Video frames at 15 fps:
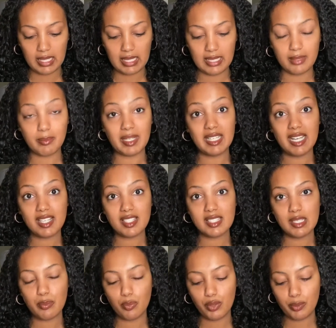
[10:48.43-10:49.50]
My next
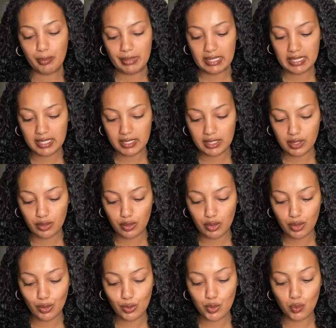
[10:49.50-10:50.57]
tip would be
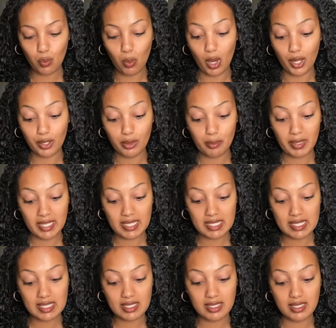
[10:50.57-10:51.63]
use
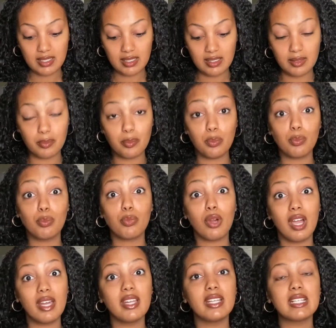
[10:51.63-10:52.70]
water-based
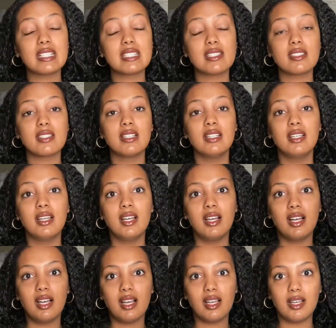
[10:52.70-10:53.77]
products,
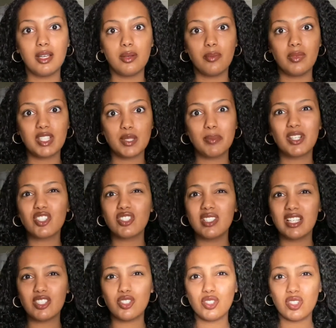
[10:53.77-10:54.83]
especially
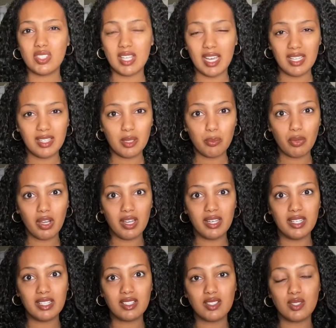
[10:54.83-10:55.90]
as your styling
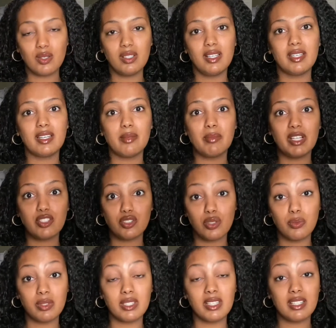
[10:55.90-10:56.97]
products. So like I mentioned
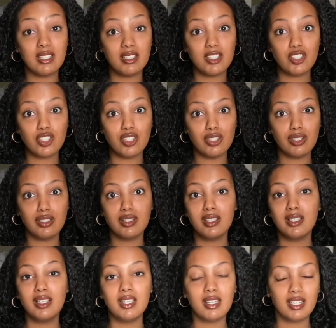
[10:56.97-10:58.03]
with the conditioner,
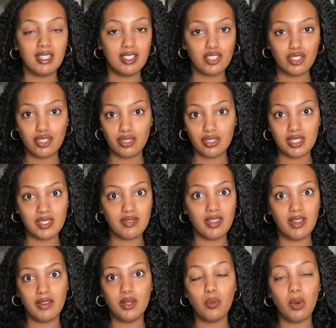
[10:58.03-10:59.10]
it's
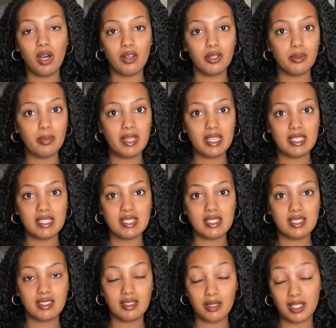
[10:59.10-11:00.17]
very
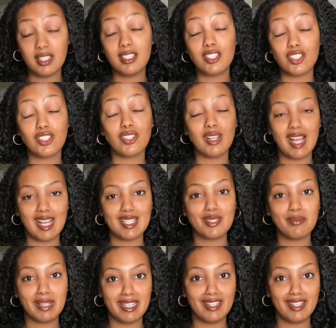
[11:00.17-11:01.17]
water-based. The conditioner as my